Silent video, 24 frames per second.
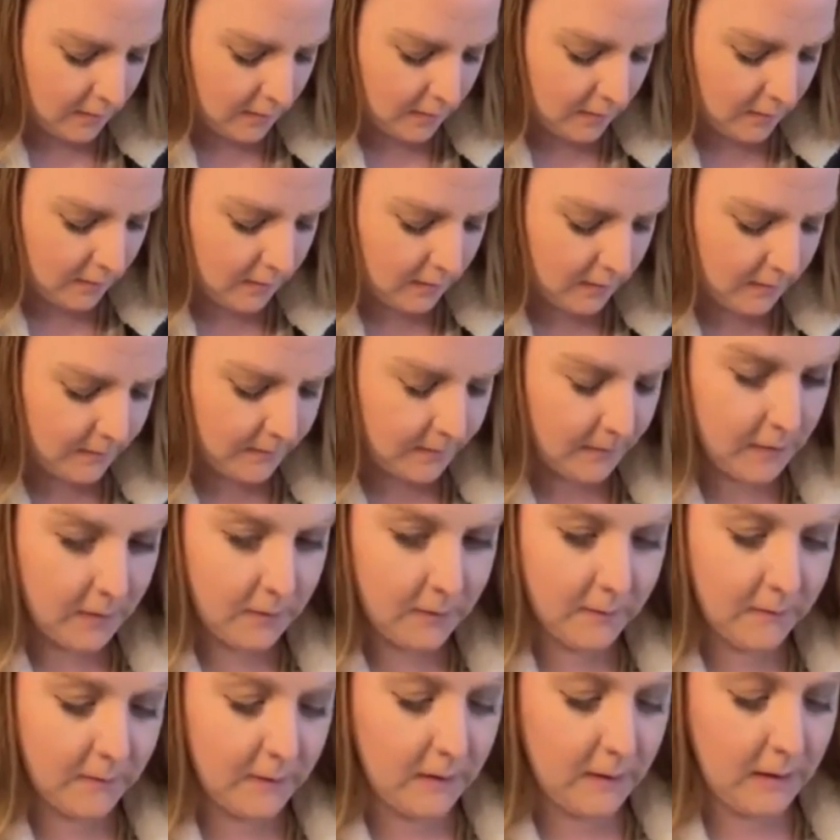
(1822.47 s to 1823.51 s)
Alright,
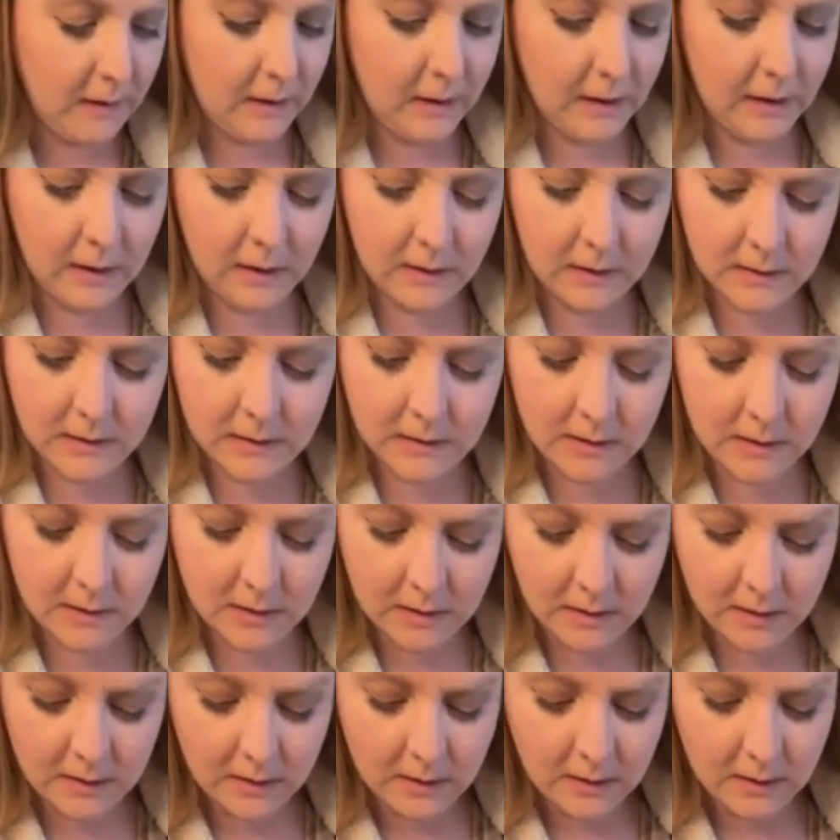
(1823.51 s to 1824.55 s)
there's that.
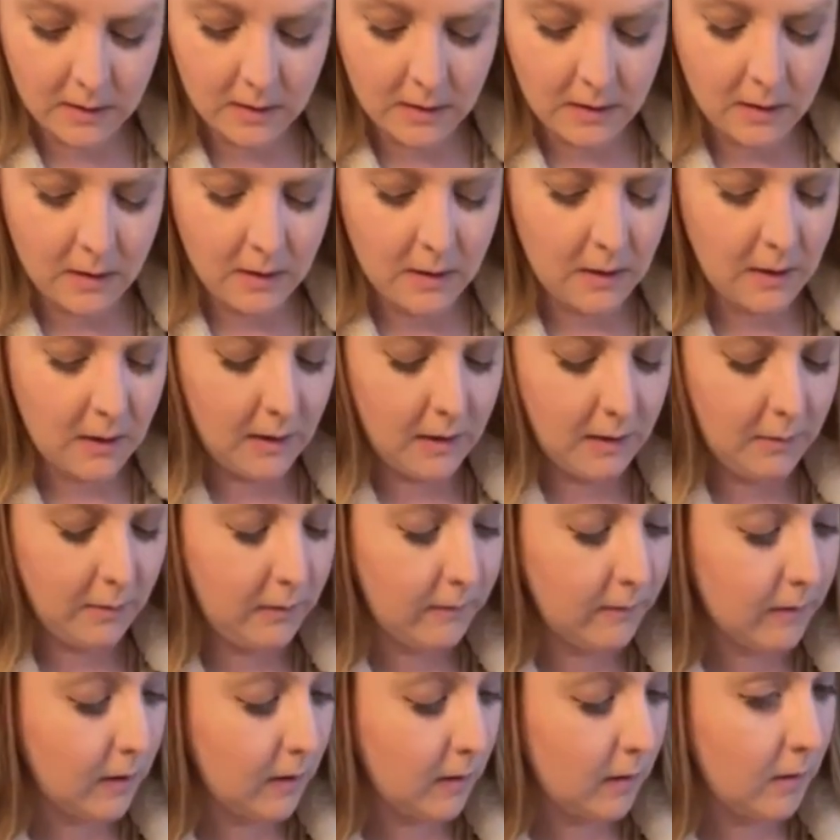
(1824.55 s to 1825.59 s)
And
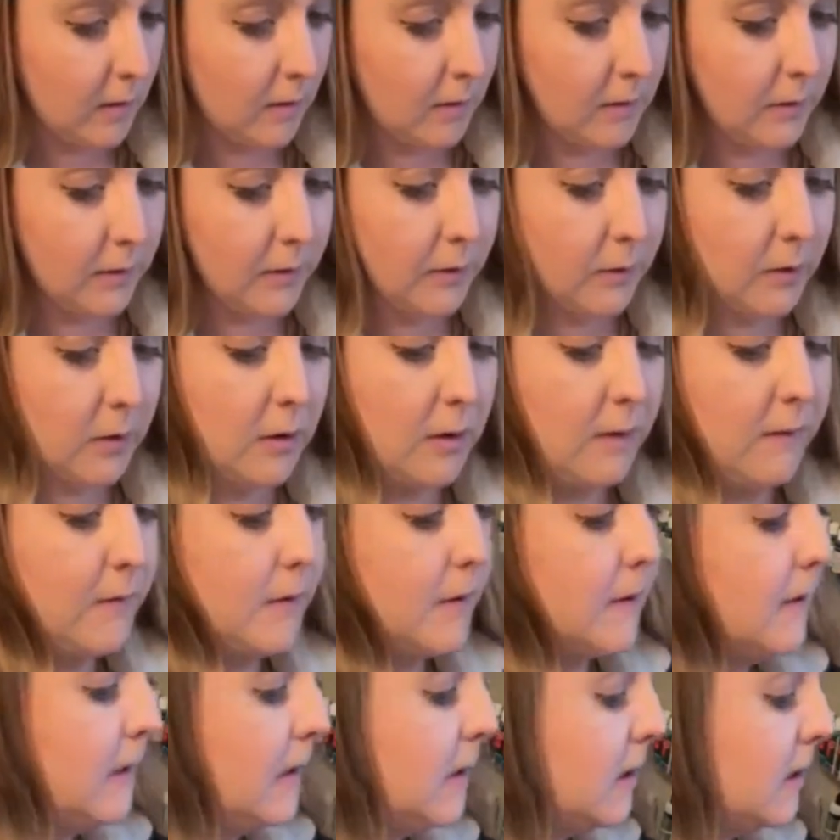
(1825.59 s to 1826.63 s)
then we've got all our little
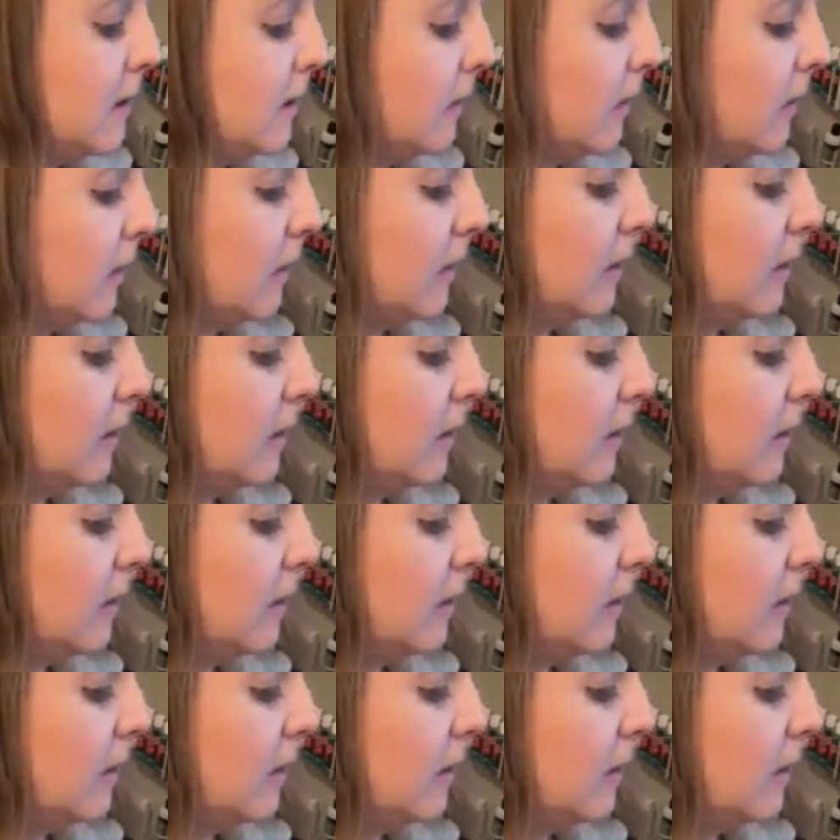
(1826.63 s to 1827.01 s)
conversation